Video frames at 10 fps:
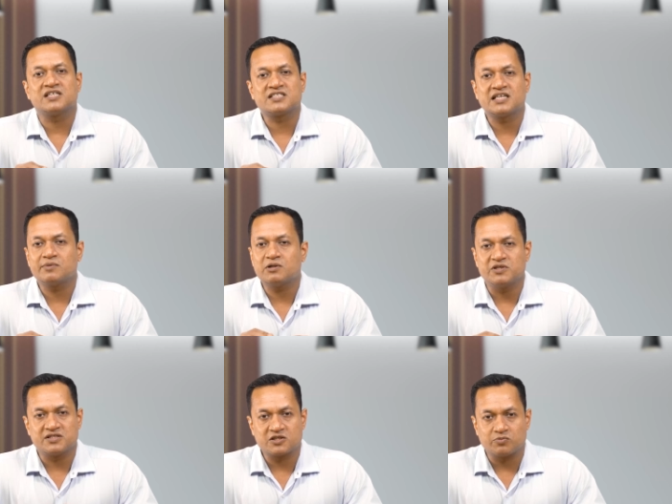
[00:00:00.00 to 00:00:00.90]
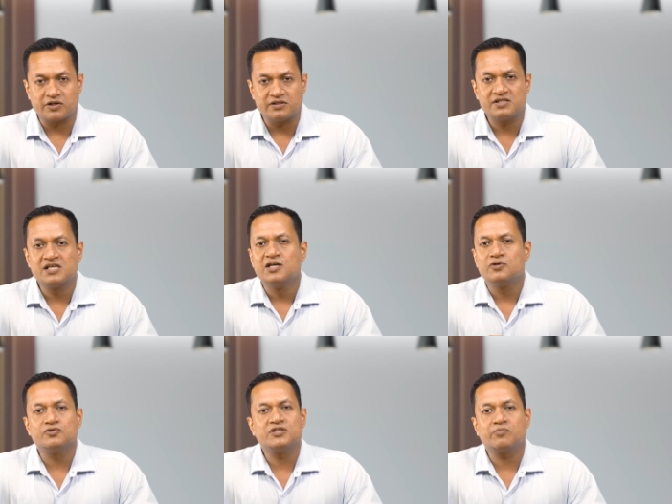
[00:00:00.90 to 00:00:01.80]
sustainable business models
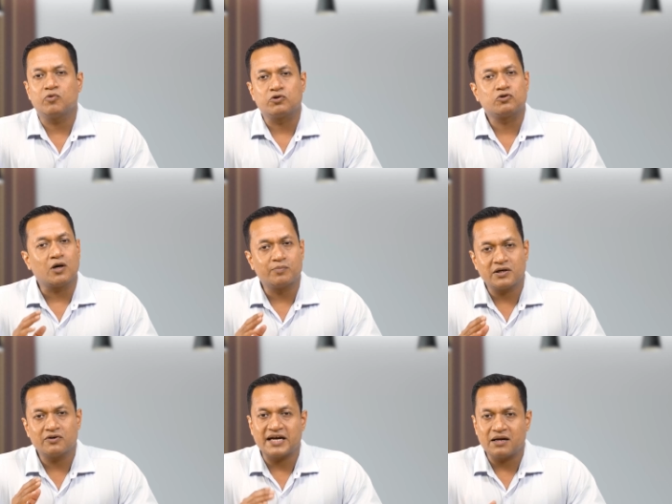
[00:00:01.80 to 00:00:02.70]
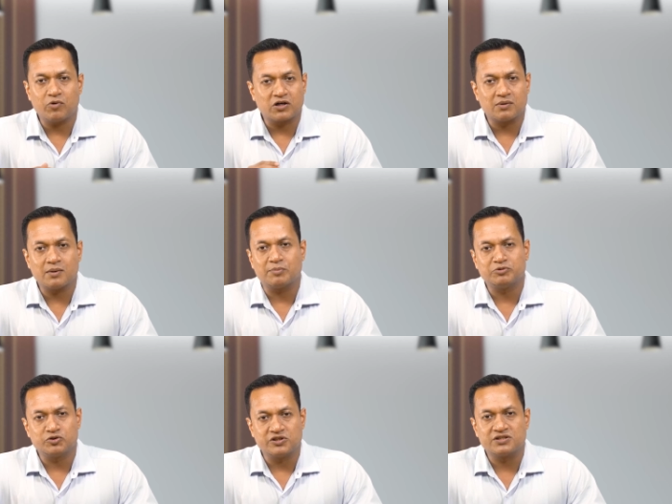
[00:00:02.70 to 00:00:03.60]
using both top-down and bottom-up
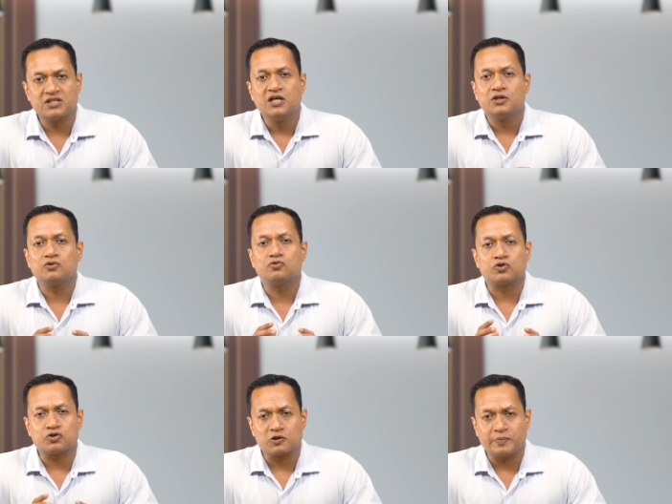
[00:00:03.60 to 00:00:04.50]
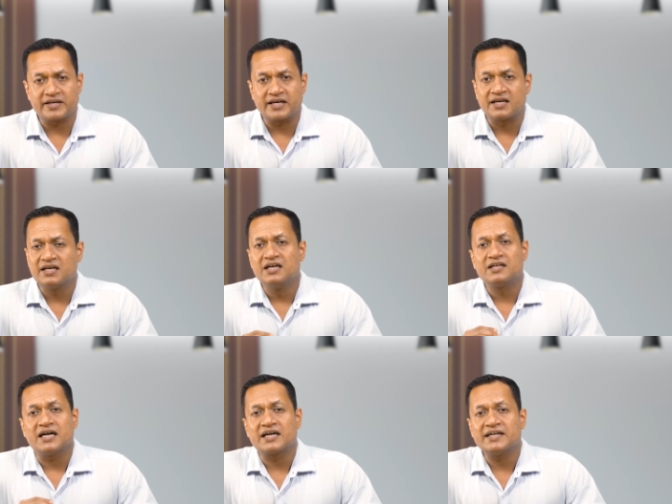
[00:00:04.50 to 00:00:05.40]
approaches to stock picking,
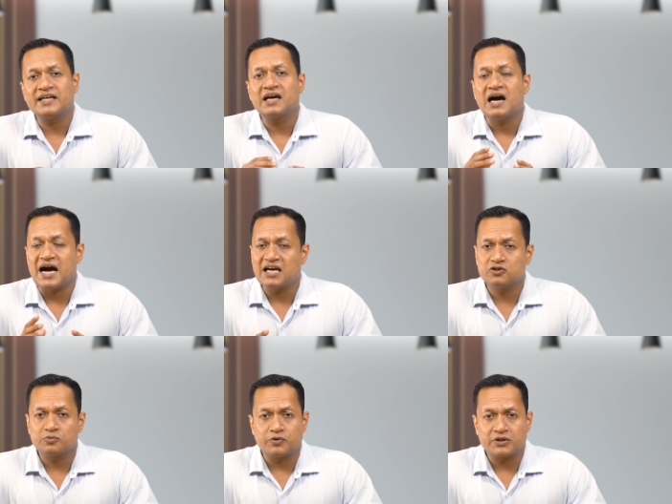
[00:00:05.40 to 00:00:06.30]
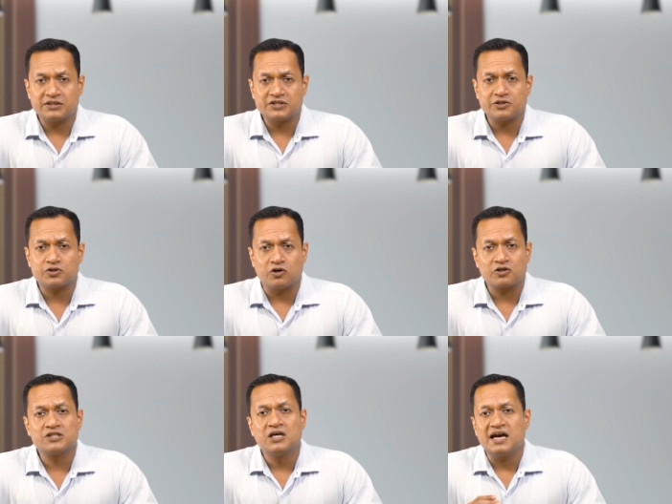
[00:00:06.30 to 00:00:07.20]
targeting high growth potential
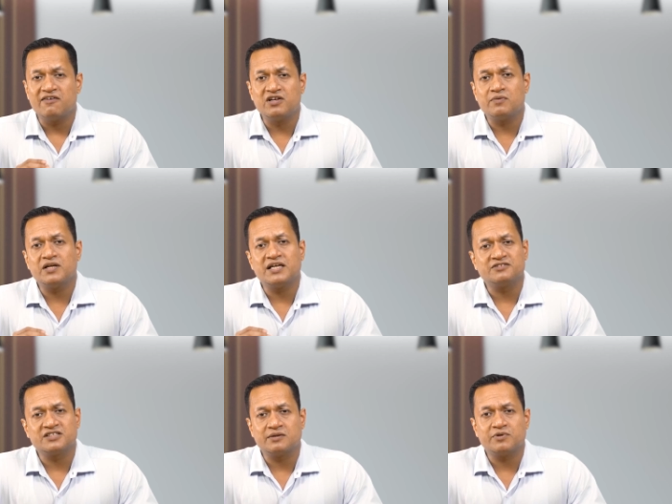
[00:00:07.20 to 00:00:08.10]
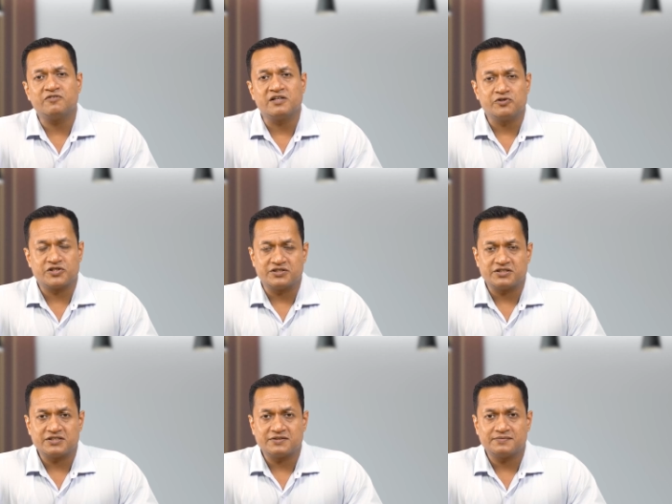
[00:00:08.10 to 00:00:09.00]
stocks available at reasonable
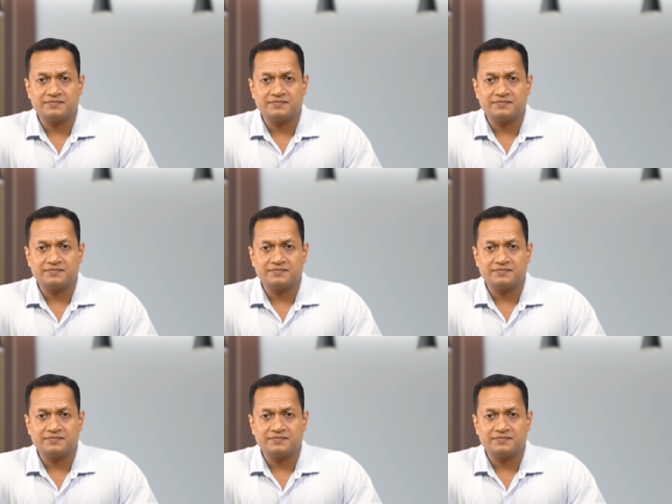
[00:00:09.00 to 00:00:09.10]
valuations.